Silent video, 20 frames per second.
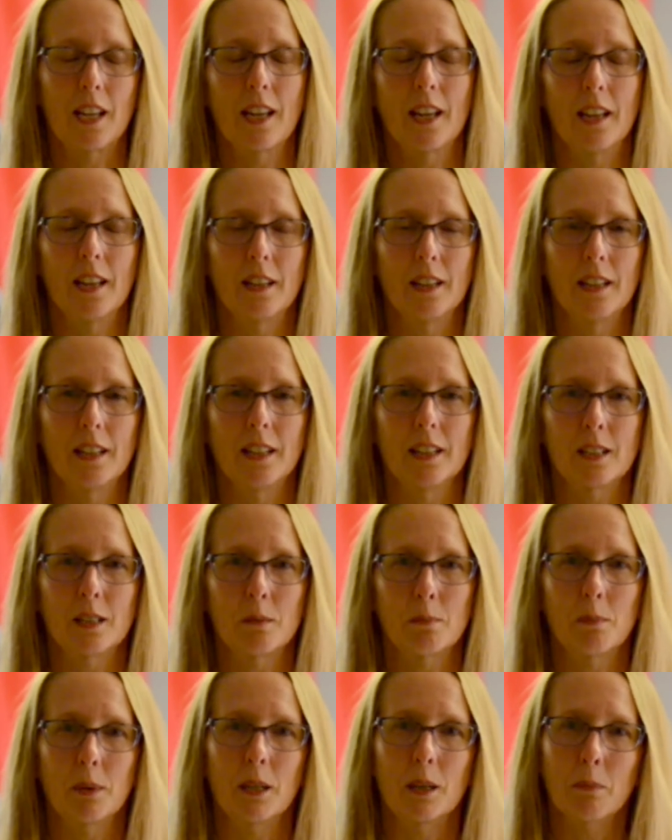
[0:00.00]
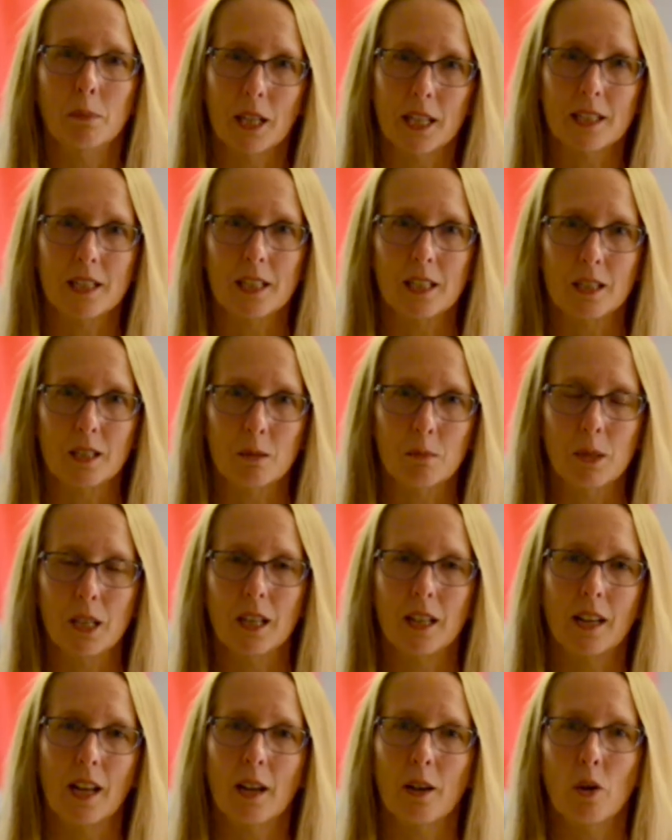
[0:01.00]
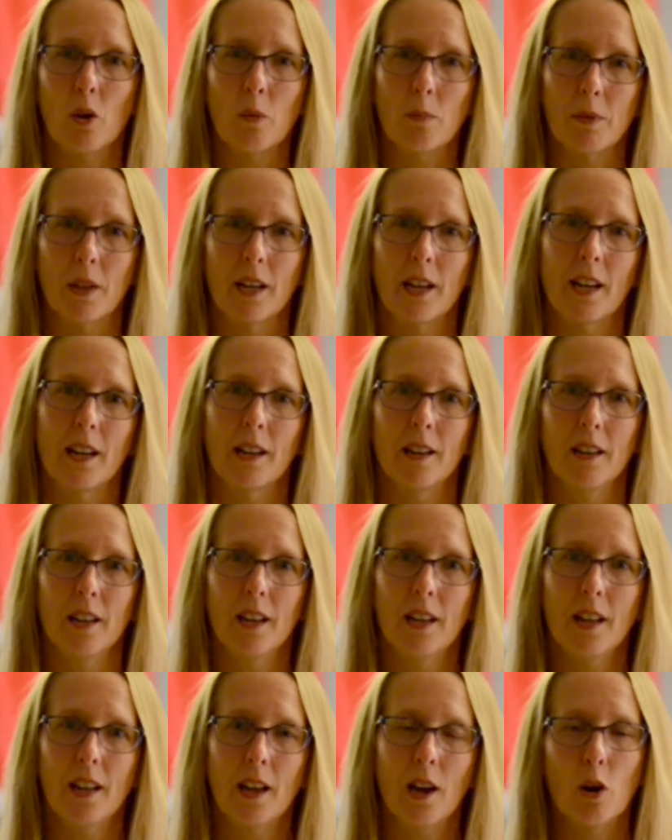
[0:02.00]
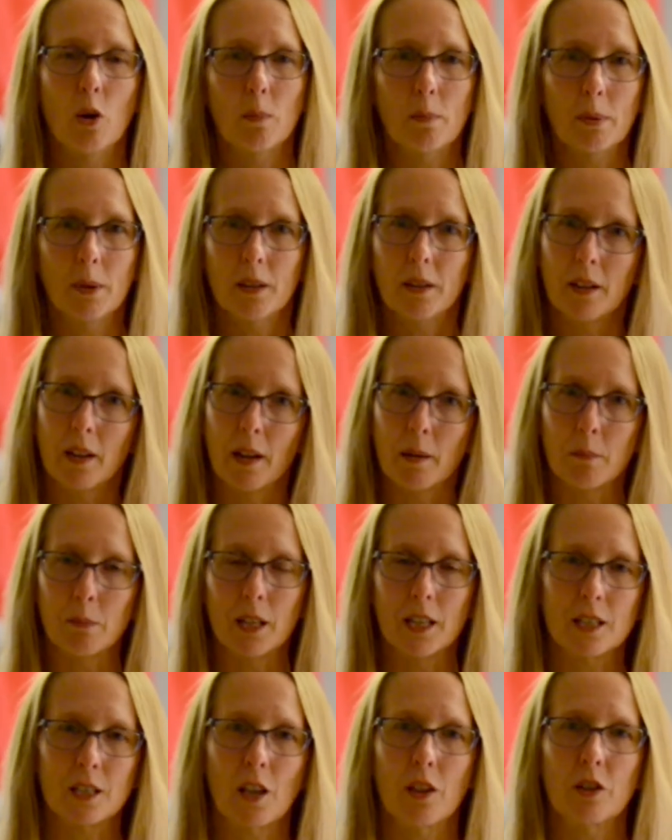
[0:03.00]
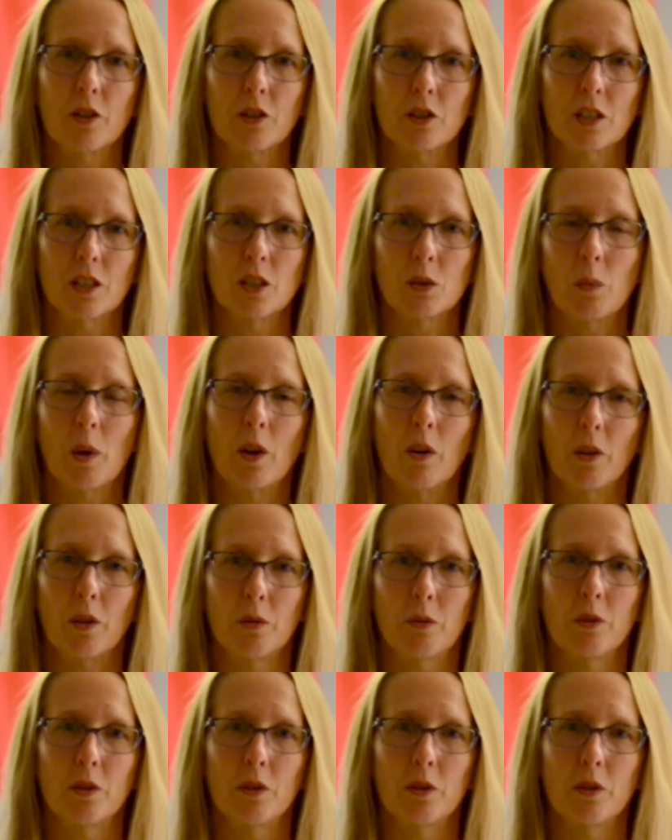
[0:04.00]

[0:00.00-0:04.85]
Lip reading: and it's been a blessing to me, and I hope that I help and bless others as well through